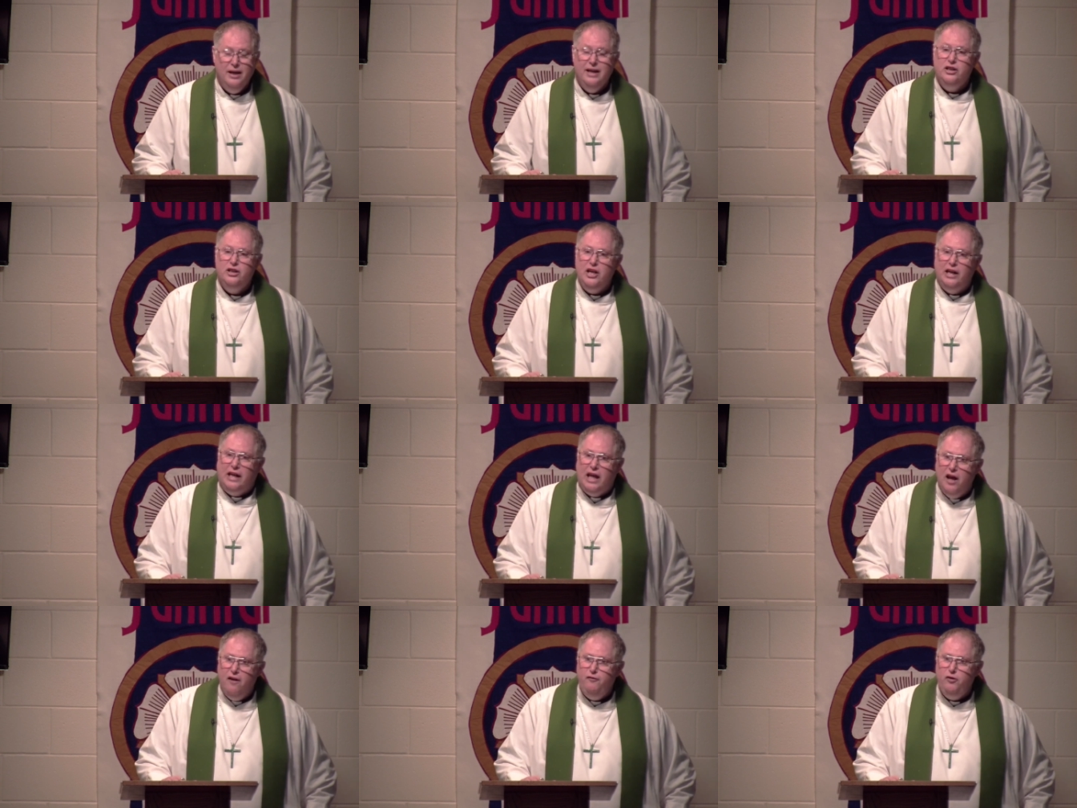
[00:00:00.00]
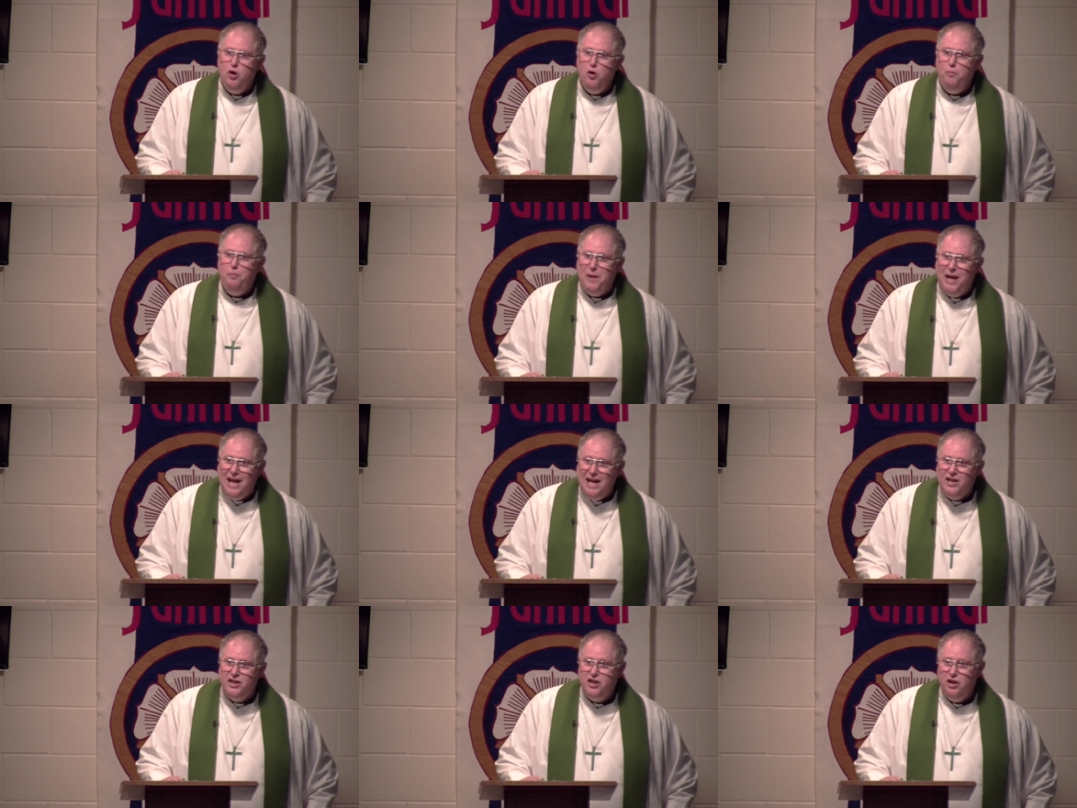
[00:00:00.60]
to give you
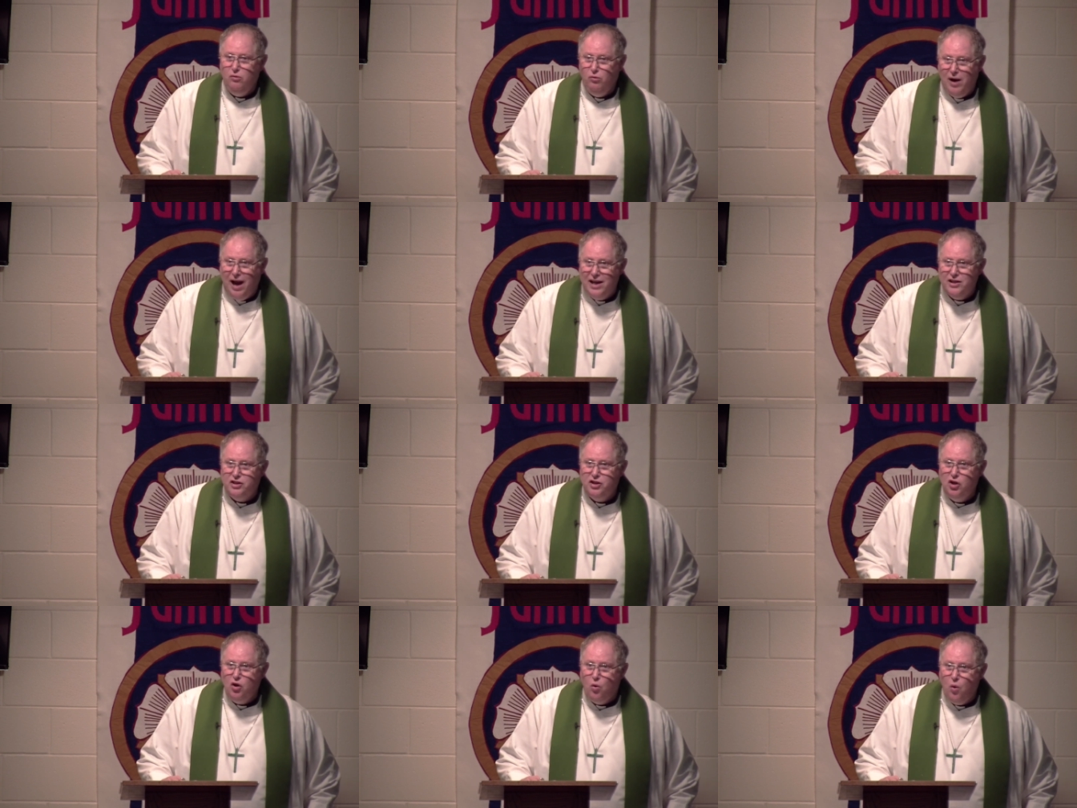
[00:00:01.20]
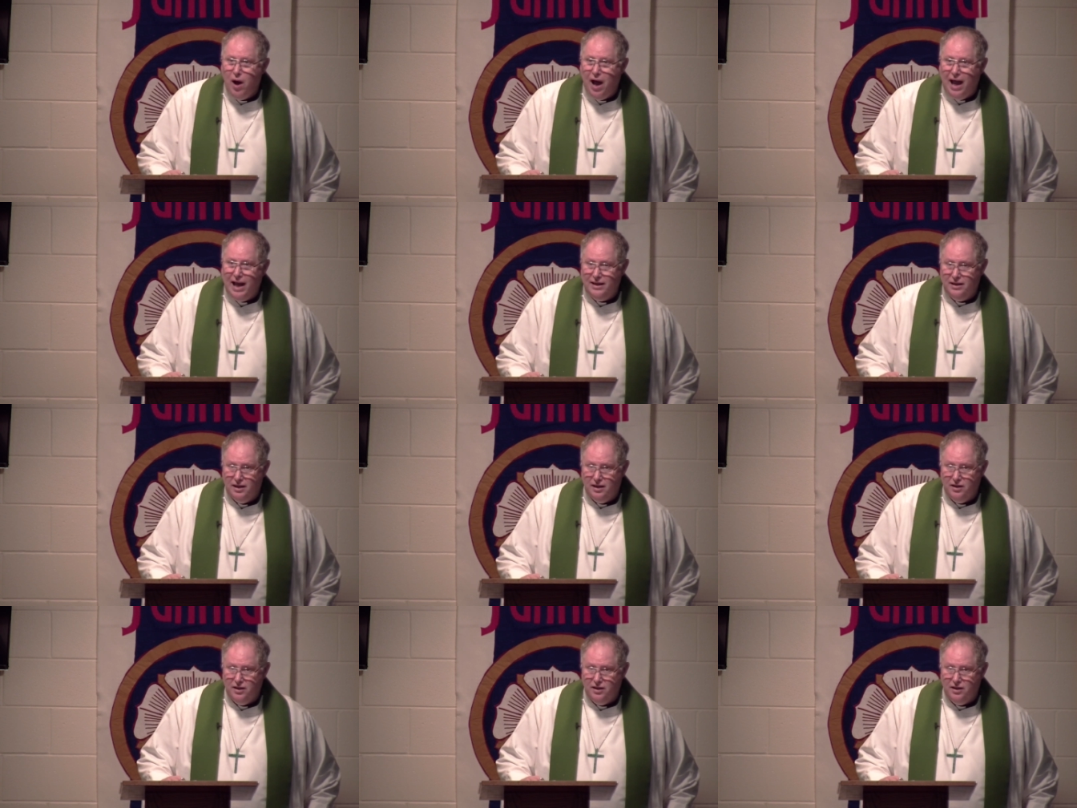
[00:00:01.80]
peace and rest and quiet.